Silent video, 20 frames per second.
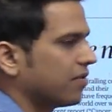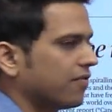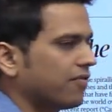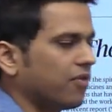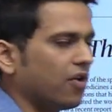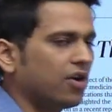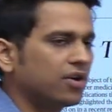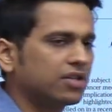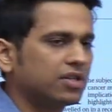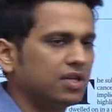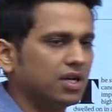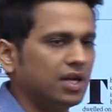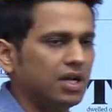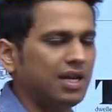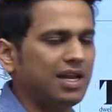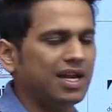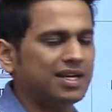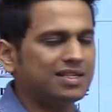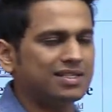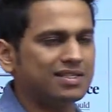for the,
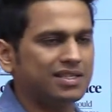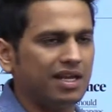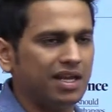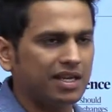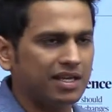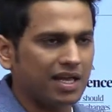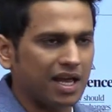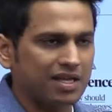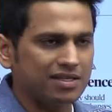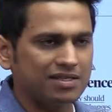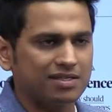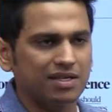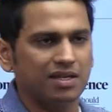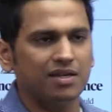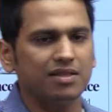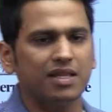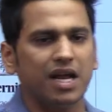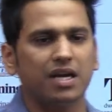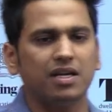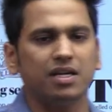let's say, cancer
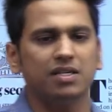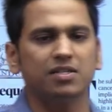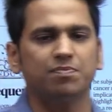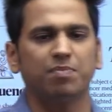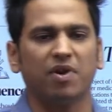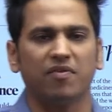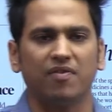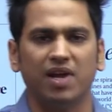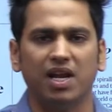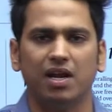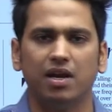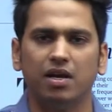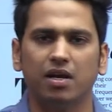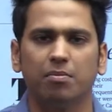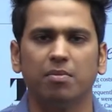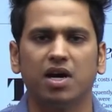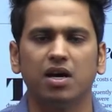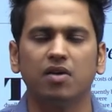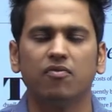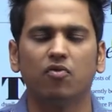that is prevalent
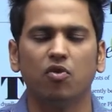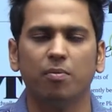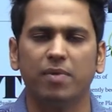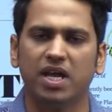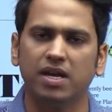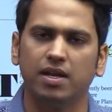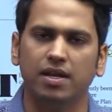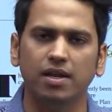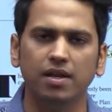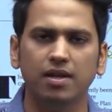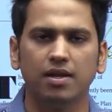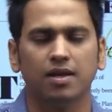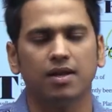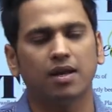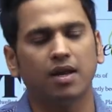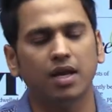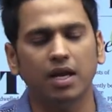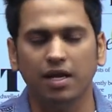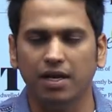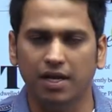among women in
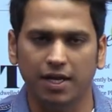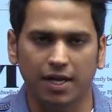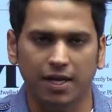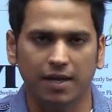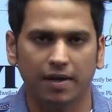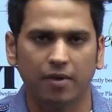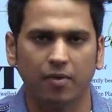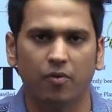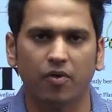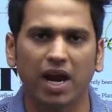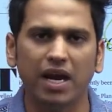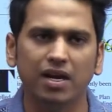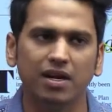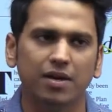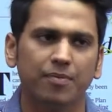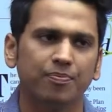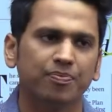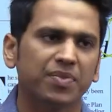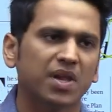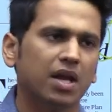India, right?
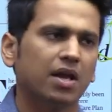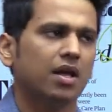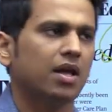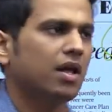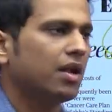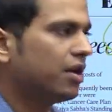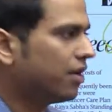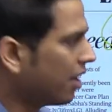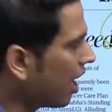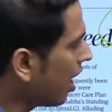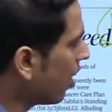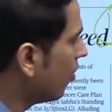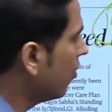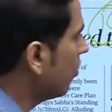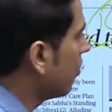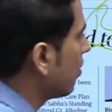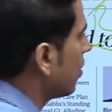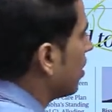Now,